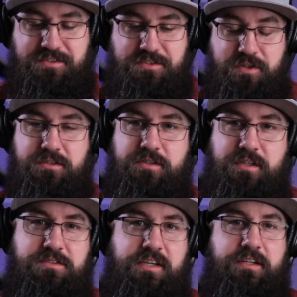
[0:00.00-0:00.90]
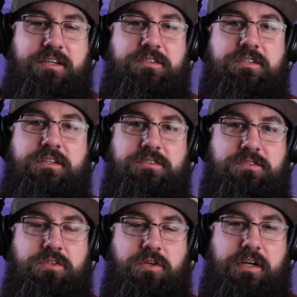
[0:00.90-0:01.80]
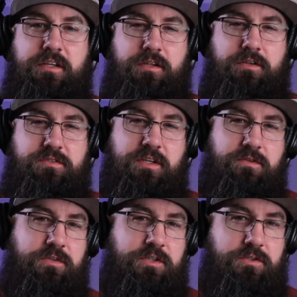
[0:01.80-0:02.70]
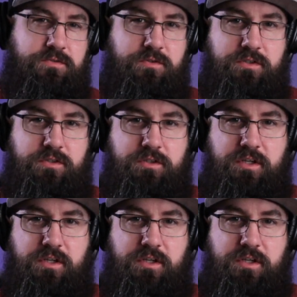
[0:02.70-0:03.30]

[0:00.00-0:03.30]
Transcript: so that's the idea. Is I did set up videos for the